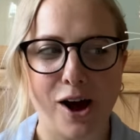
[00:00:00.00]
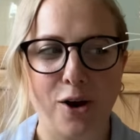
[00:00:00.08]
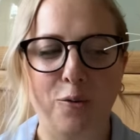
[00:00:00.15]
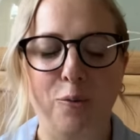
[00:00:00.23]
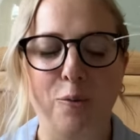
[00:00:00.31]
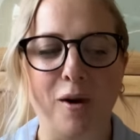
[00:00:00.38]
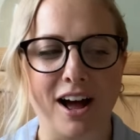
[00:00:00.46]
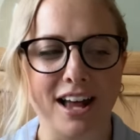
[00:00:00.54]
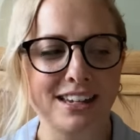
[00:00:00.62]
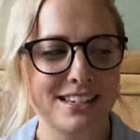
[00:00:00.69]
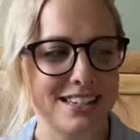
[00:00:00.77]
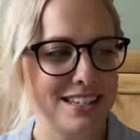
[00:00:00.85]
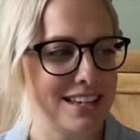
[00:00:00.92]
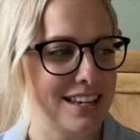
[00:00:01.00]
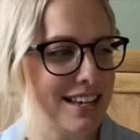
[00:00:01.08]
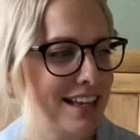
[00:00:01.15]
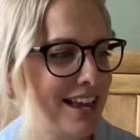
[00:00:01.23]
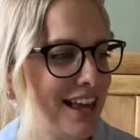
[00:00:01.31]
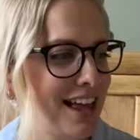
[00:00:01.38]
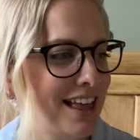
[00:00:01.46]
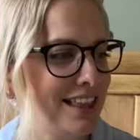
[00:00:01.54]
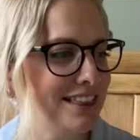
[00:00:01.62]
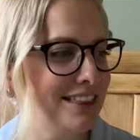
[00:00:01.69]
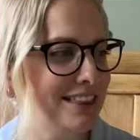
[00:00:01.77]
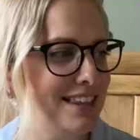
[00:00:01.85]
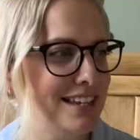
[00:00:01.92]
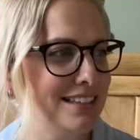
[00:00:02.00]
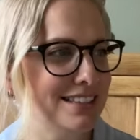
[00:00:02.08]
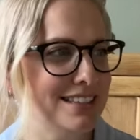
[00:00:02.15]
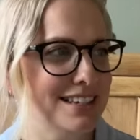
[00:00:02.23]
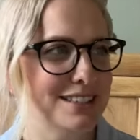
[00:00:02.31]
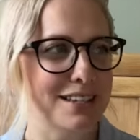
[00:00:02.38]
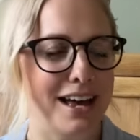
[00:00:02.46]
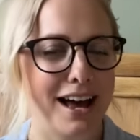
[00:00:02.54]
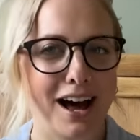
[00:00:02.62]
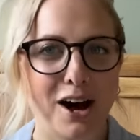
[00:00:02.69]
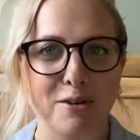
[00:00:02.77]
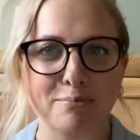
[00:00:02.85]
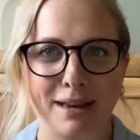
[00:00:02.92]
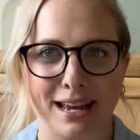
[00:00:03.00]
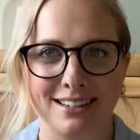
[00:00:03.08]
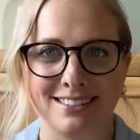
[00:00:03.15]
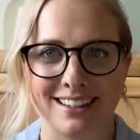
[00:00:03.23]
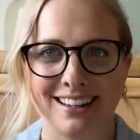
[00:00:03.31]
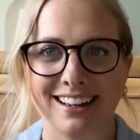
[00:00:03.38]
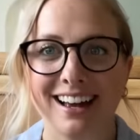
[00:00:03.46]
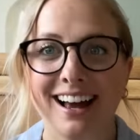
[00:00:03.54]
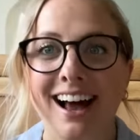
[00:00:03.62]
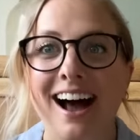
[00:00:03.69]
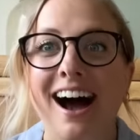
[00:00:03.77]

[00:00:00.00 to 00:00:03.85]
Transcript: What? This is amazing.